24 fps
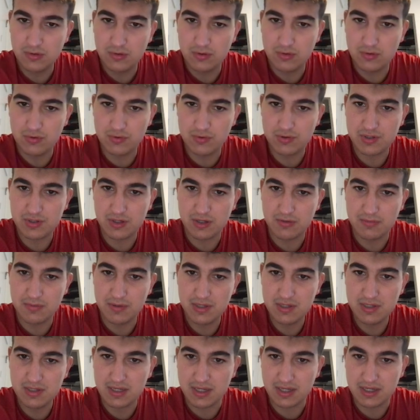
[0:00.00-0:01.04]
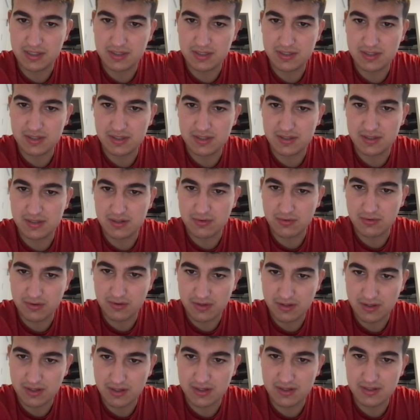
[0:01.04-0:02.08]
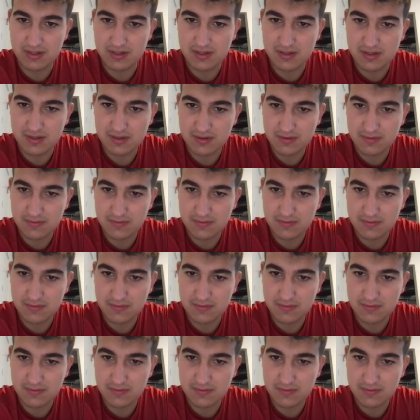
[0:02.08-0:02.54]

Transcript: new sum index is equal to this.